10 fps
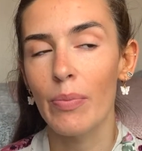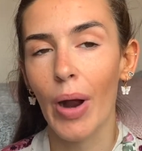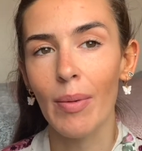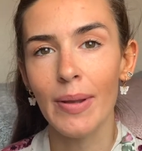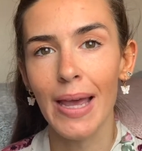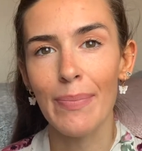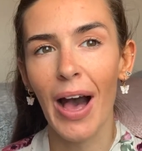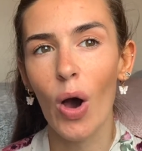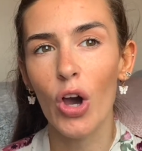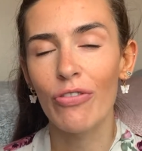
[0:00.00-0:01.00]
probably
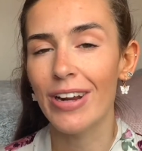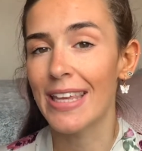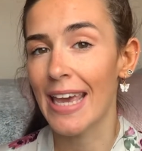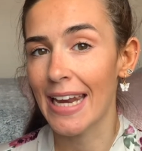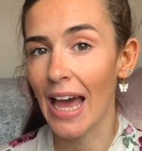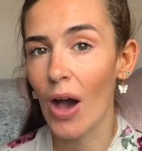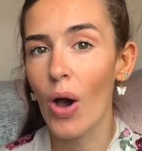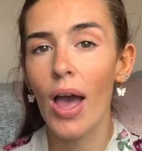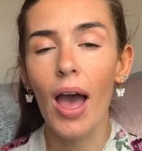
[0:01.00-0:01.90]
about over a year now.